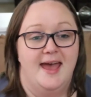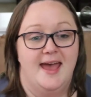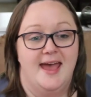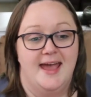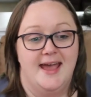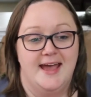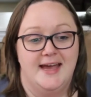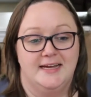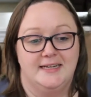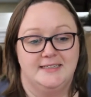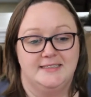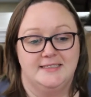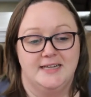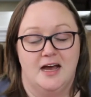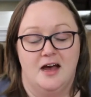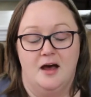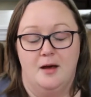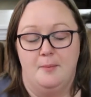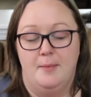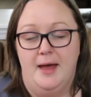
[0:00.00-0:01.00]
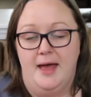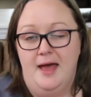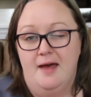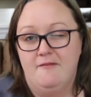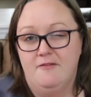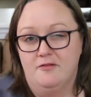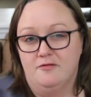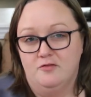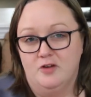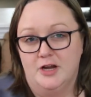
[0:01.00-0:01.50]
And um, I
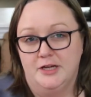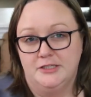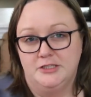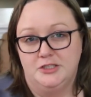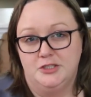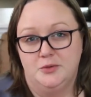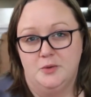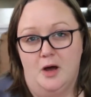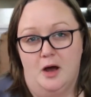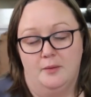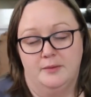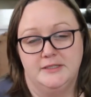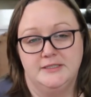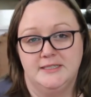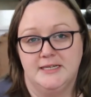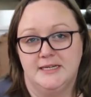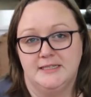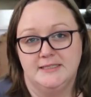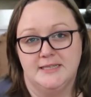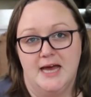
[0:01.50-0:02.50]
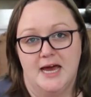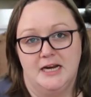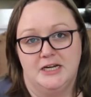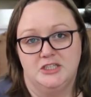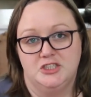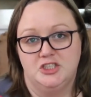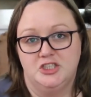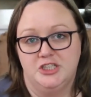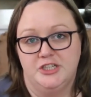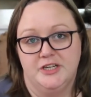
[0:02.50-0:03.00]
have a friend who always gets kind
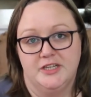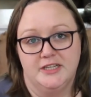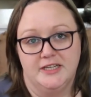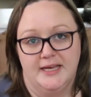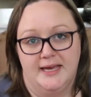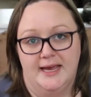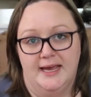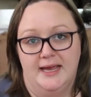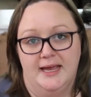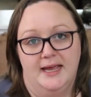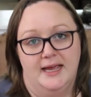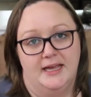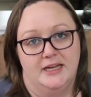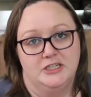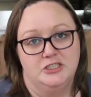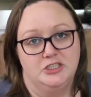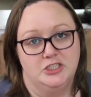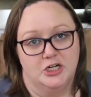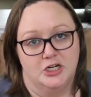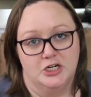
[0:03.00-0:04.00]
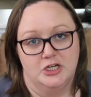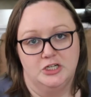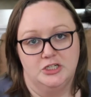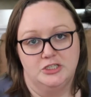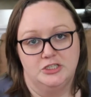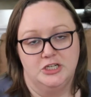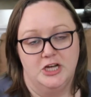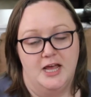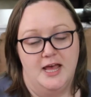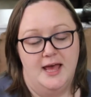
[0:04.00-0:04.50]
of chilly in
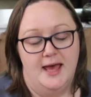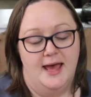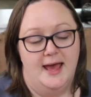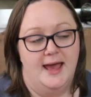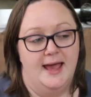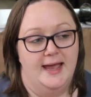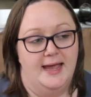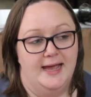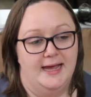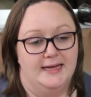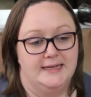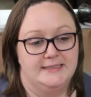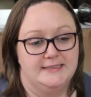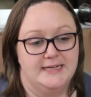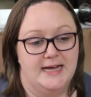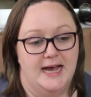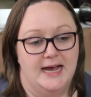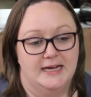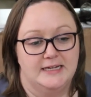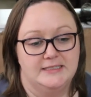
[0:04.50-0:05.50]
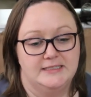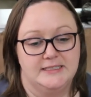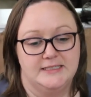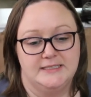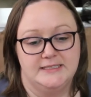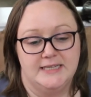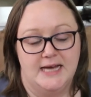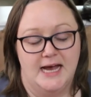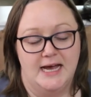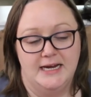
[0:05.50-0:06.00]
church and I
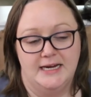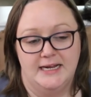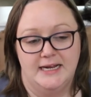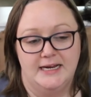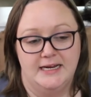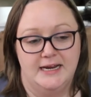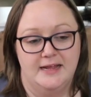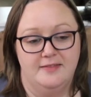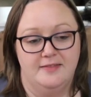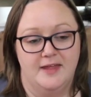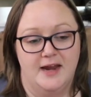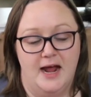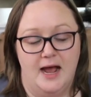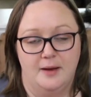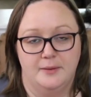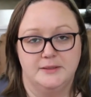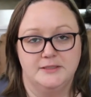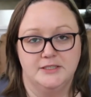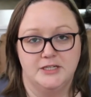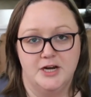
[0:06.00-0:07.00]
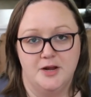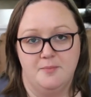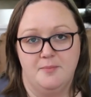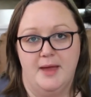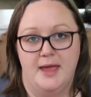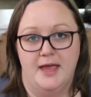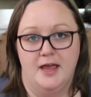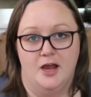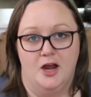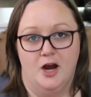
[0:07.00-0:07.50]
decided that I was going to
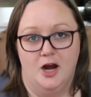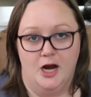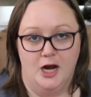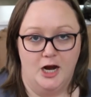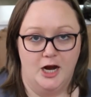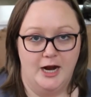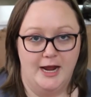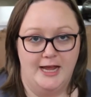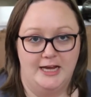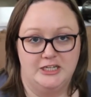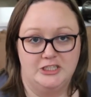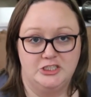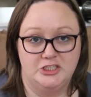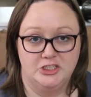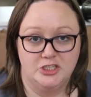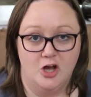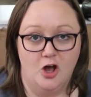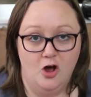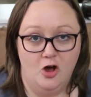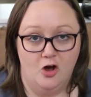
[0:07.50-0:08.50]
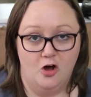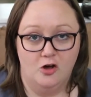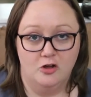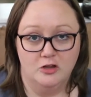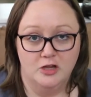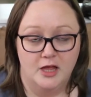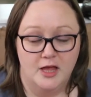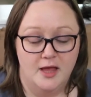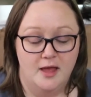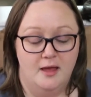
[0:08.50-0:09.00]
make her a
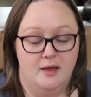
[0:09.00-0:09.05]
shawl